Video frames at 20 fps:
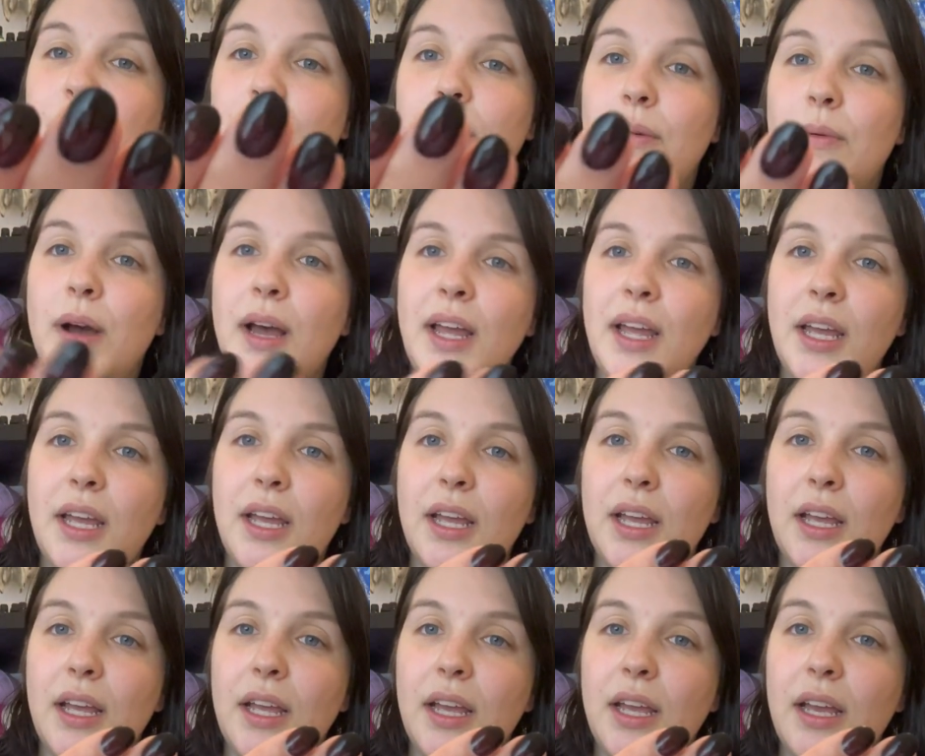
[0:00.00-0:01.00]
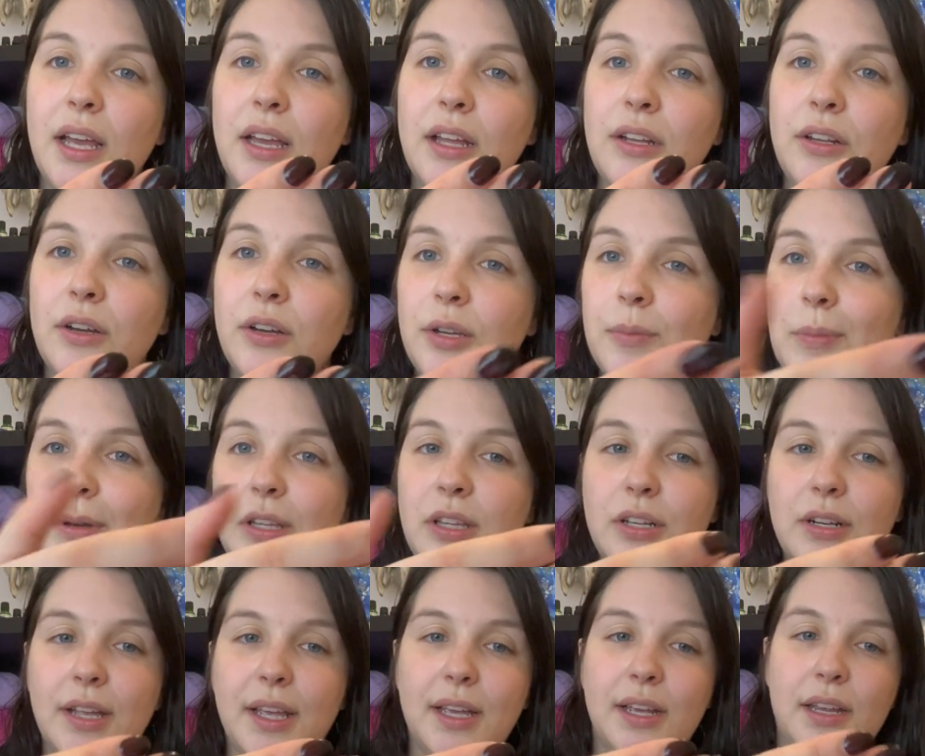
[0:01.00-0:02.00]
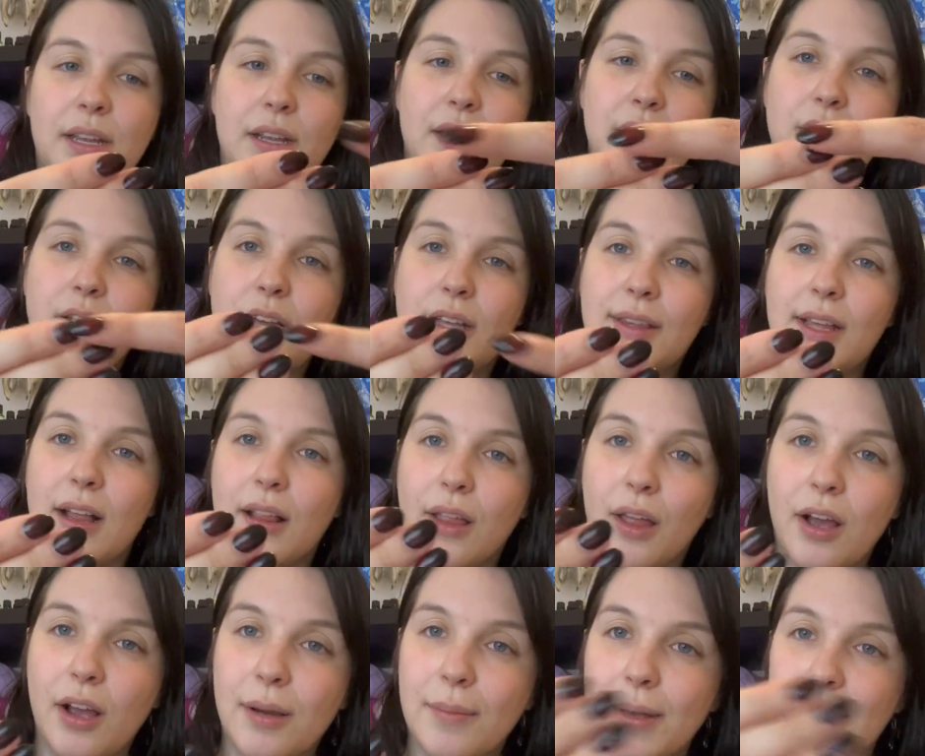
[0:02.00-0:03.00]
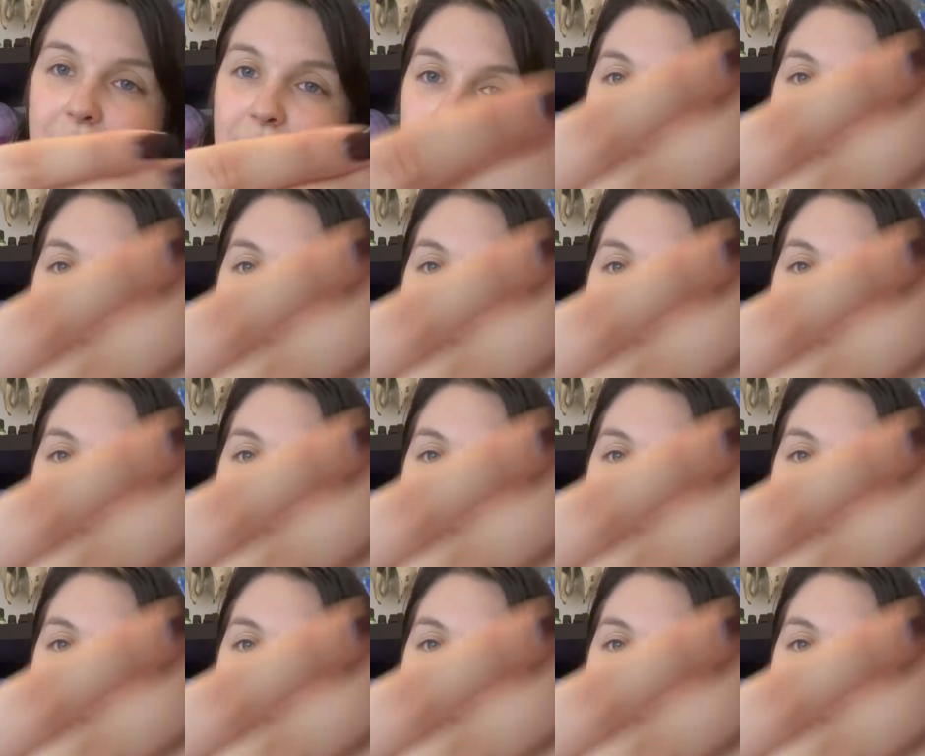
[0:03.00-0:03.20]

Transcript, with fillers: what? No, but they're like not that long. I'm like, yes,